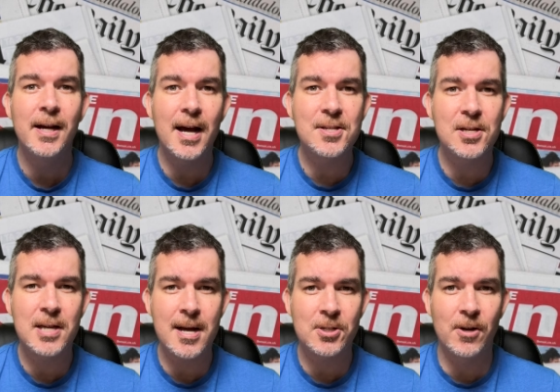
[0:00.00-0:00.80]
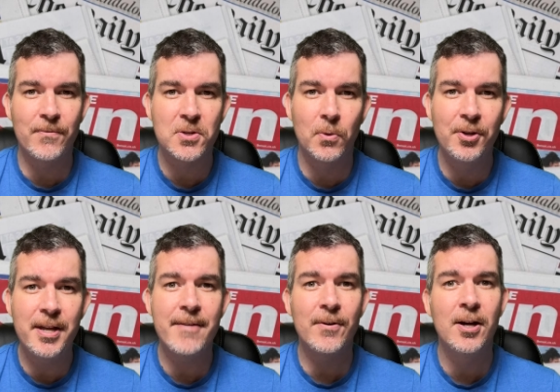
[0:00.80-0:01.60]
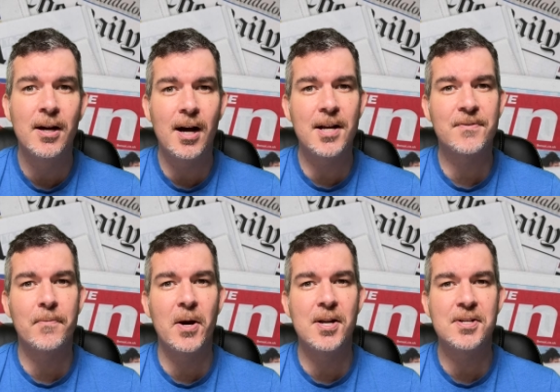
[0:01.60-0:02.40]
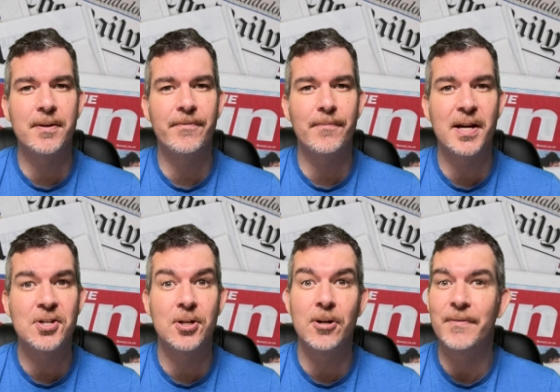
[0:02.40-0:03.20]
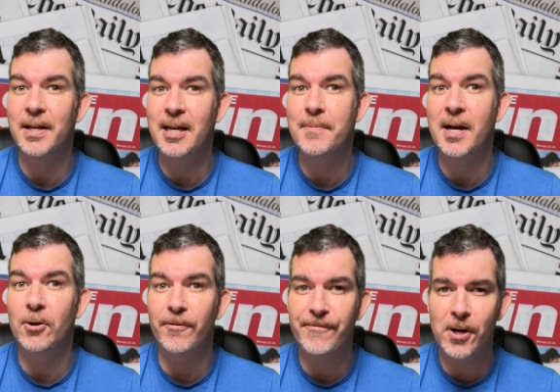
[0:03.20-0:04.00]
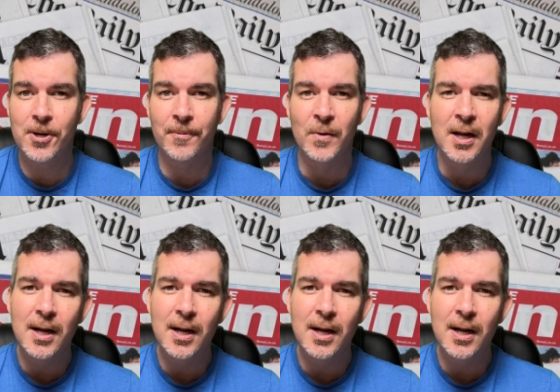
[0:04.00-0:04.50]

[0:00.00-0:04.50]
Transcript: as the tax office will never ask for personal information over the email or phone.